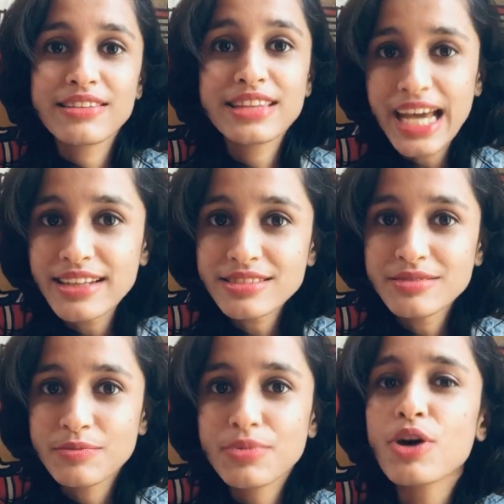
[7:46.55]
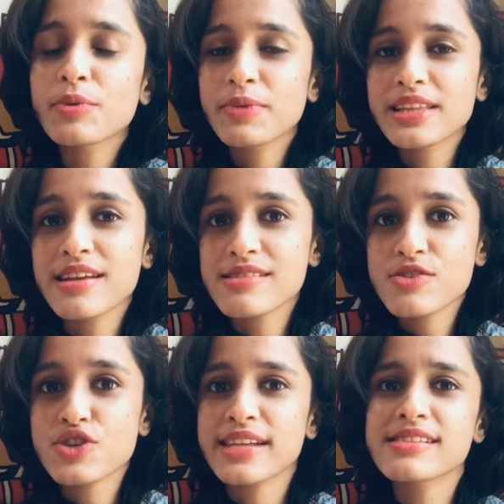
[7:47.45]
then probably there is
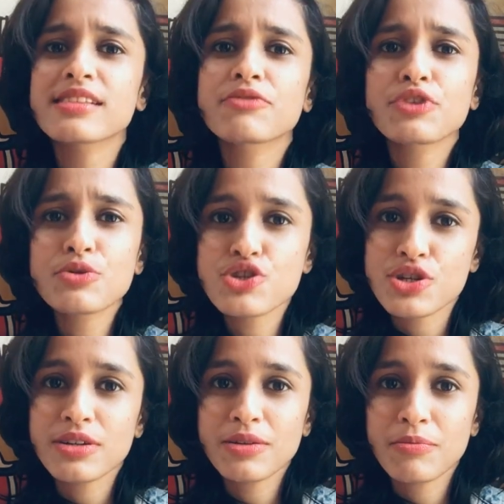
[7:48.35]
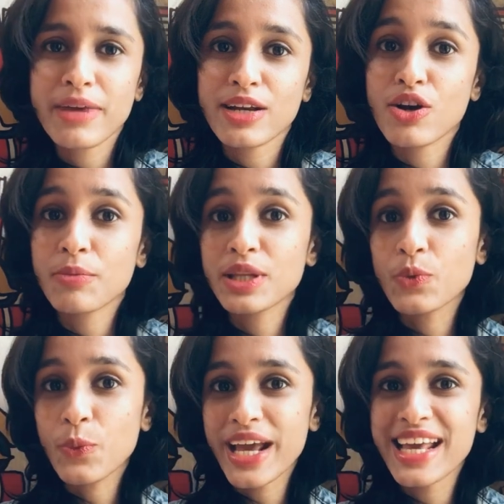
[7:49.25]
a chance that the future might not be
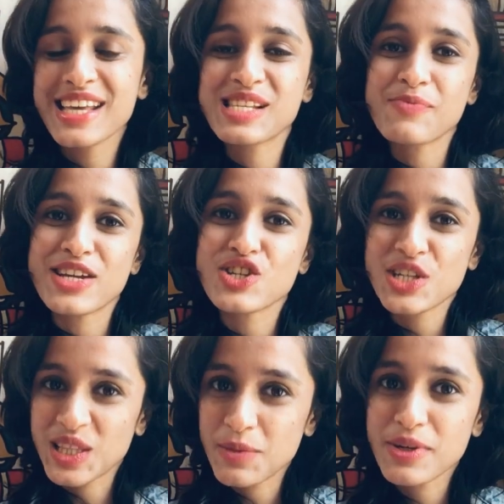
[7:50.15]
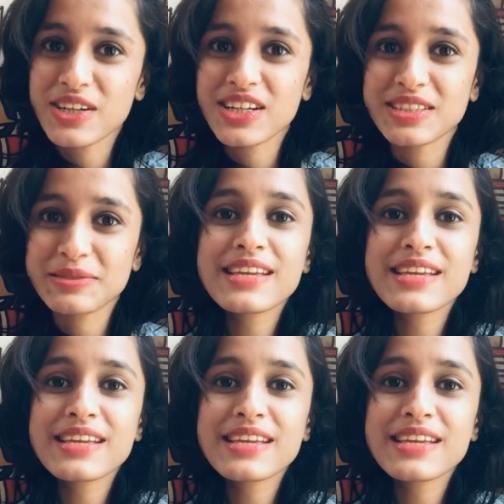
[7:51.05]
the way he has mentioned in the book.